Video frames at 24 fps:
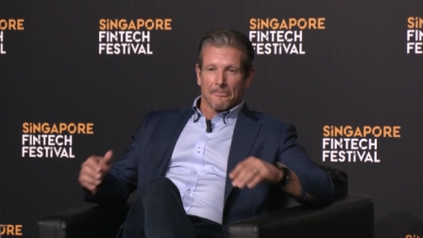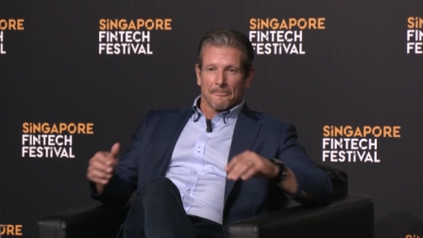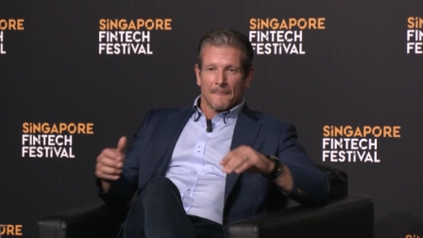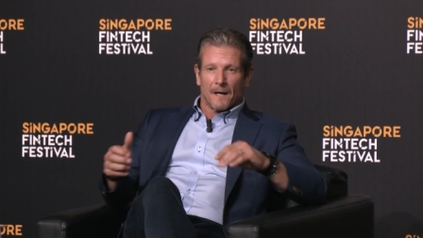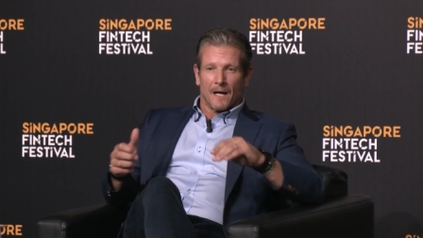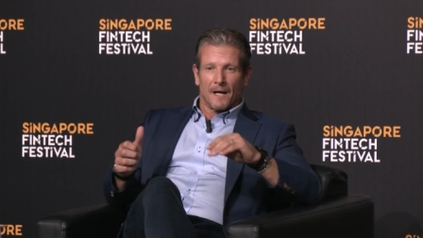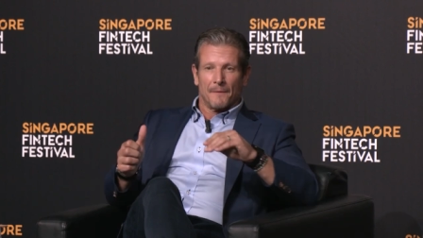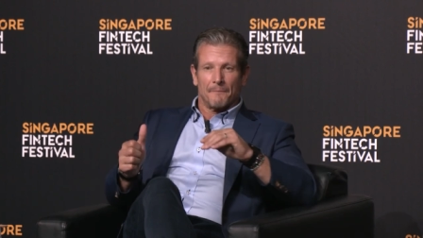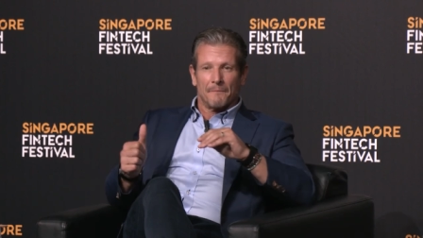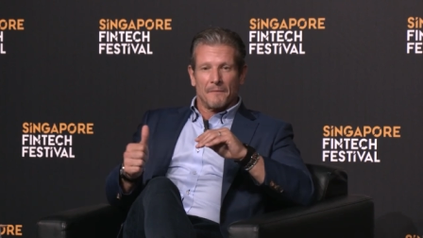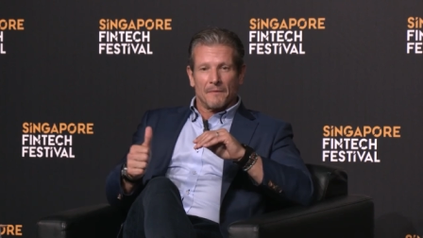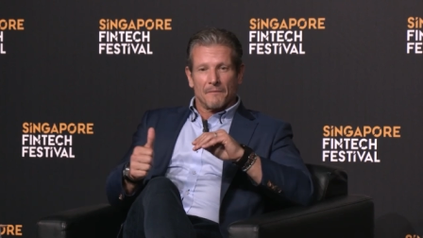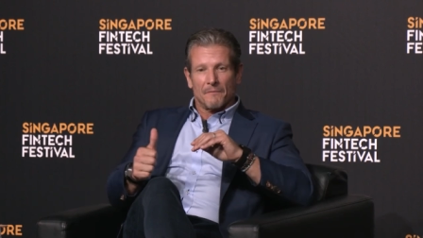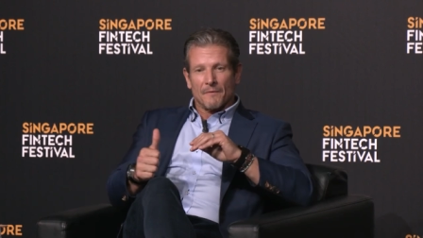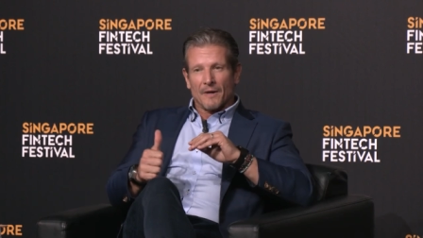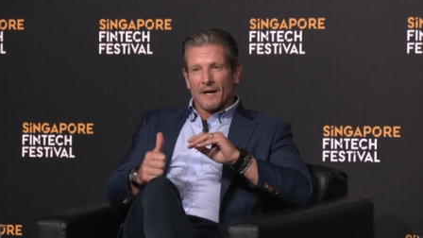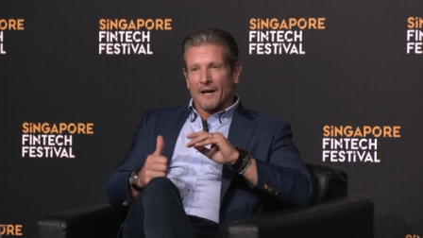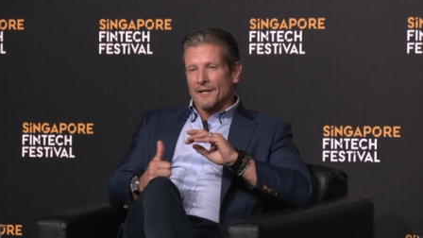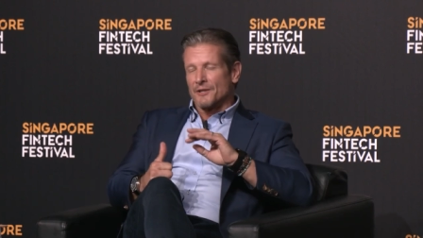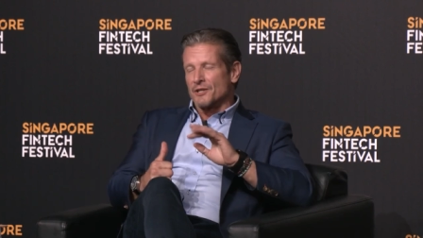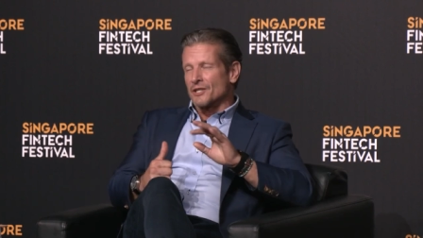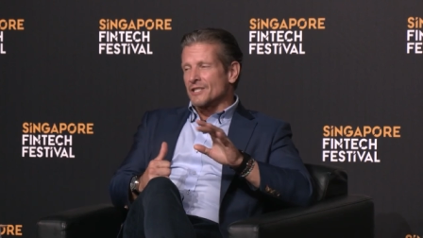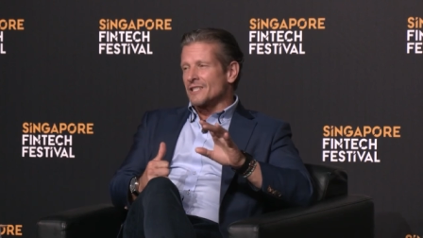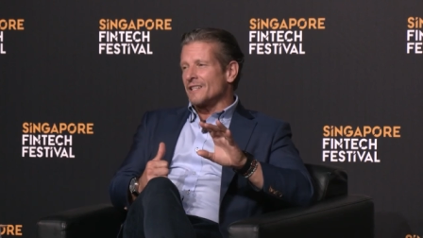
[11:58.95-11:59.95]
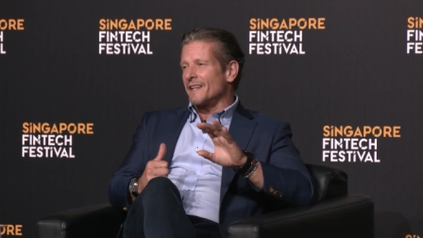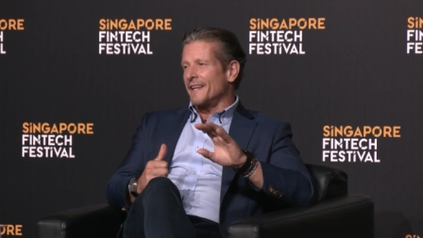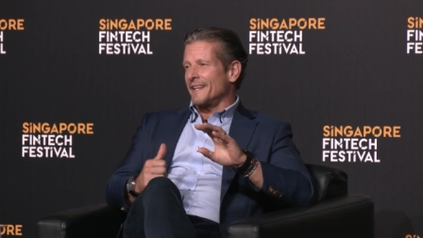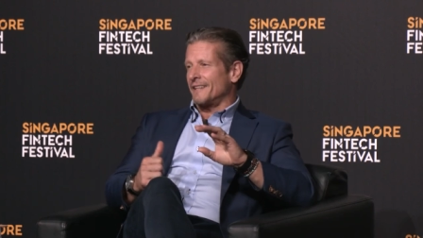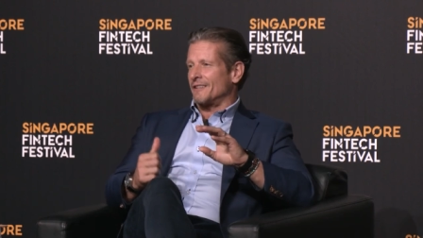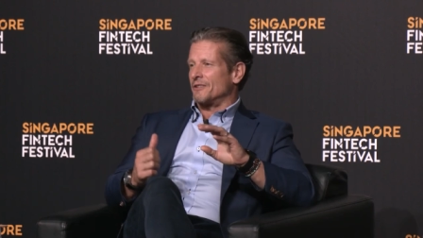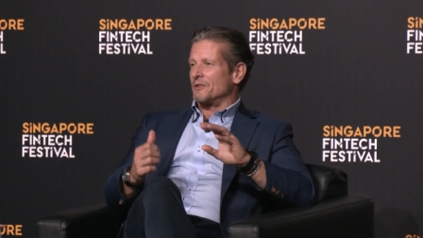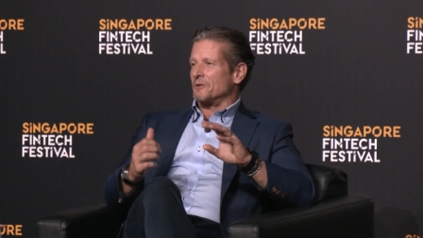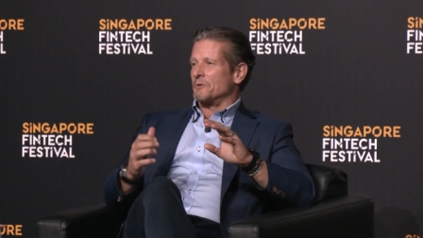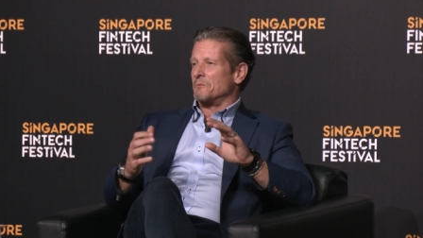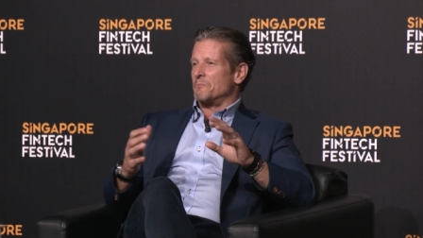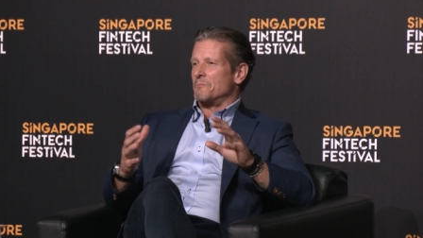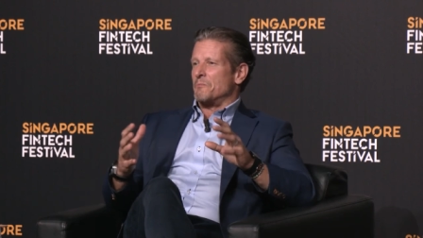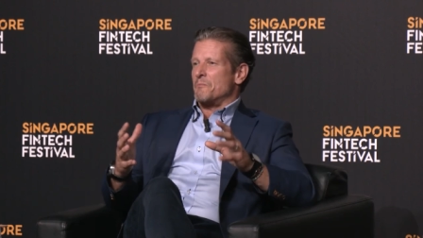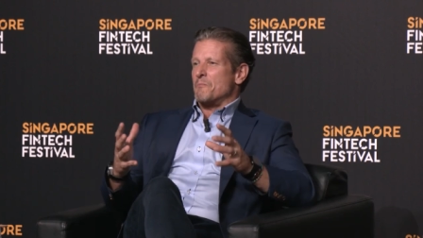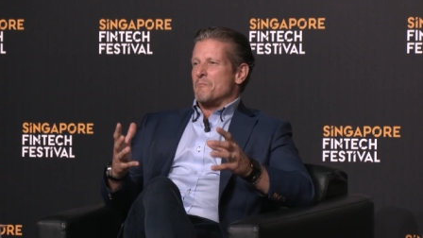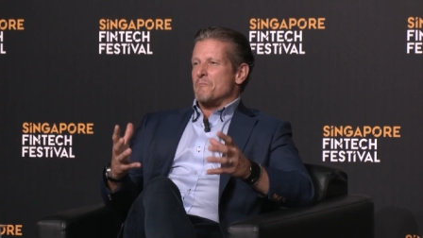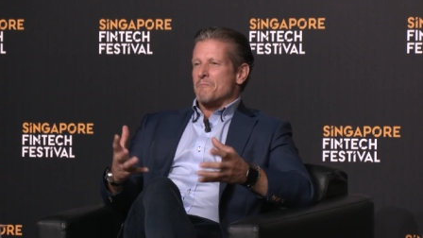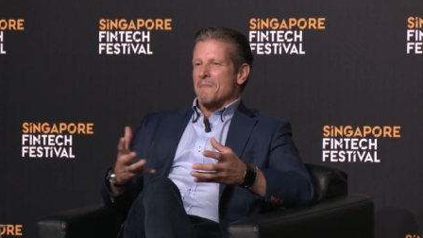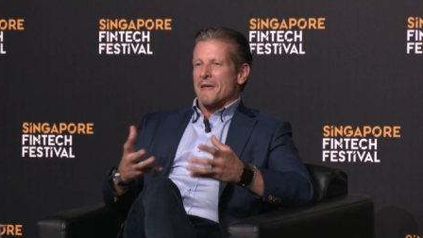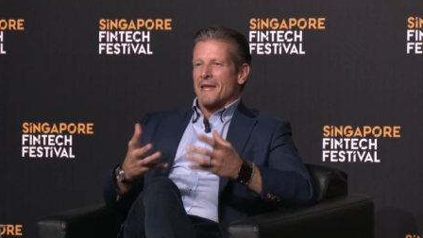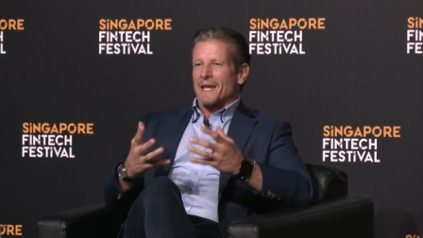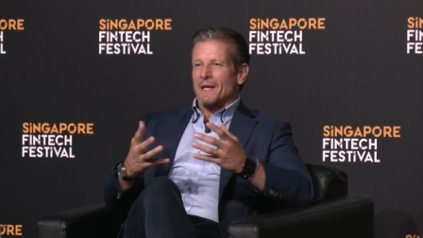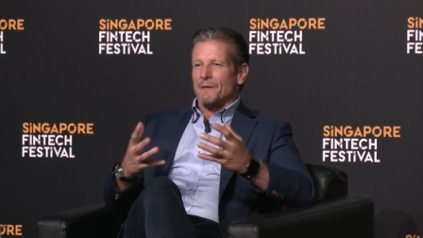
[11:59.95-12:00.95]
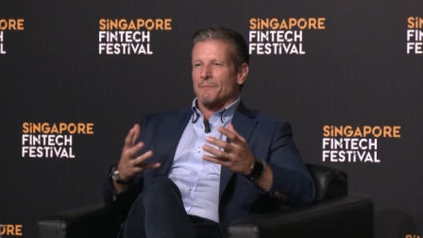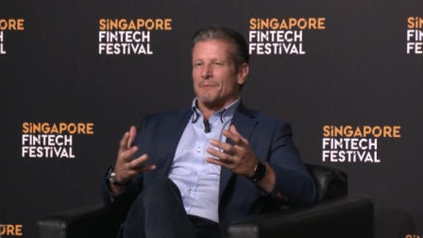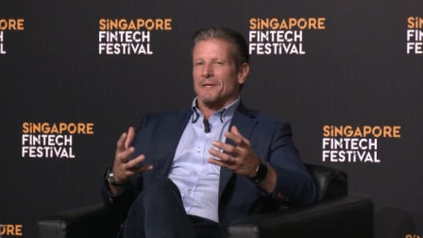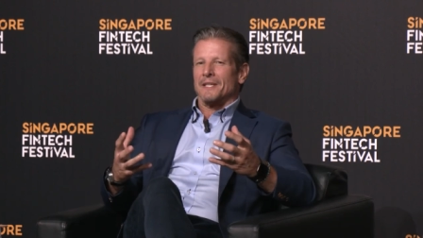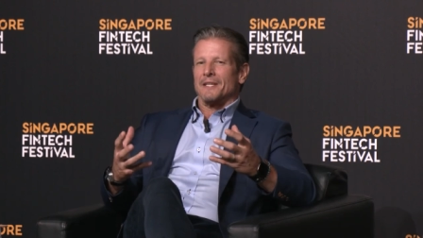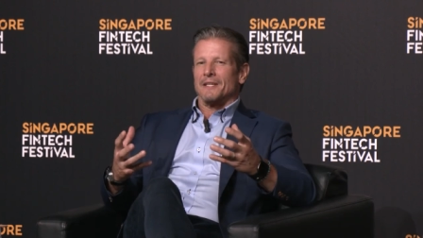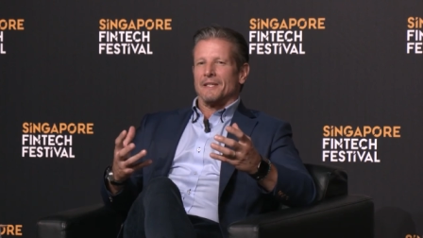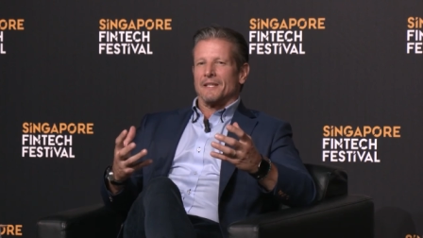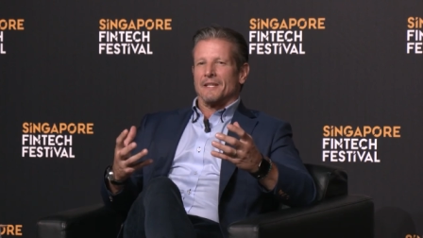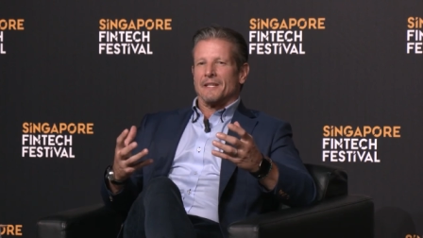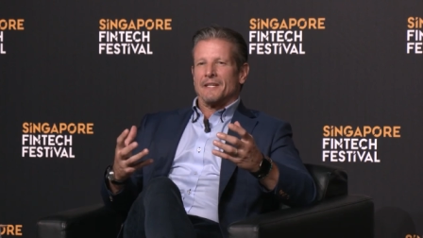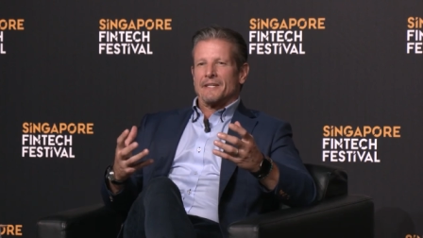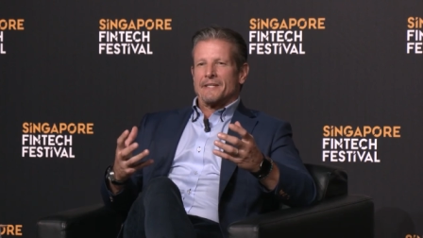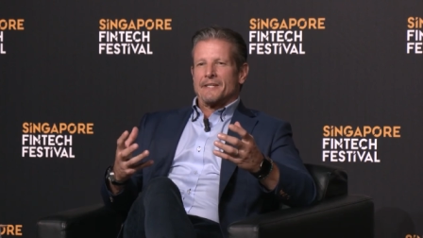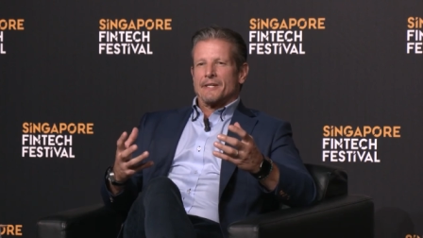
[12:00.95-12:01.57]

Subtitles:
I'd just like to maybe